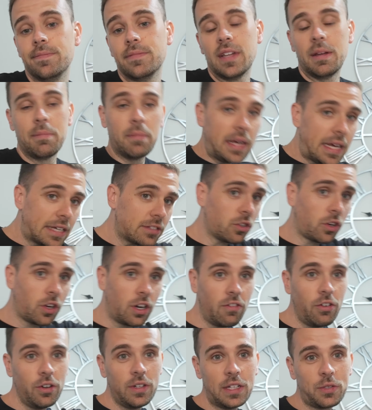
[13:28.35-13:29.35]
And Mia's not going
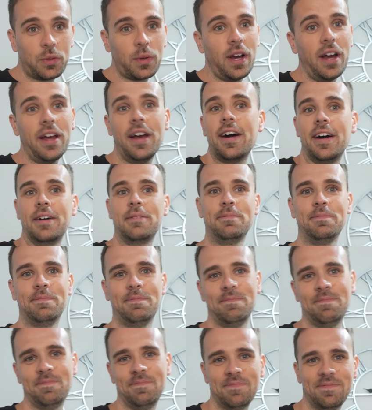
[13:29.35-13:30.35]
to ruin this one, are
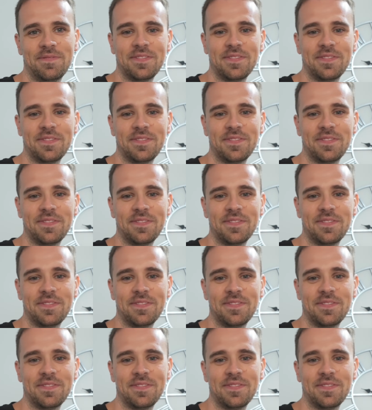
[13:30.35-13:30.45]
you? No.